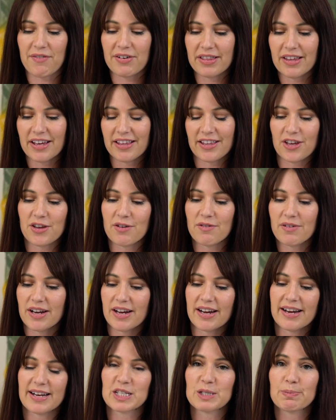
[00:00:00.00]
everything that you
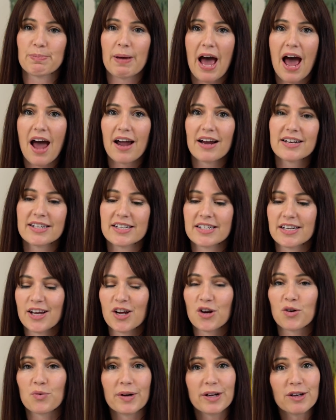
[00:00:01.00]
need is packed,
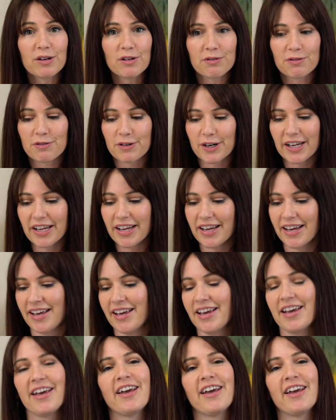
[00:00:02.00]
wrinkle-free,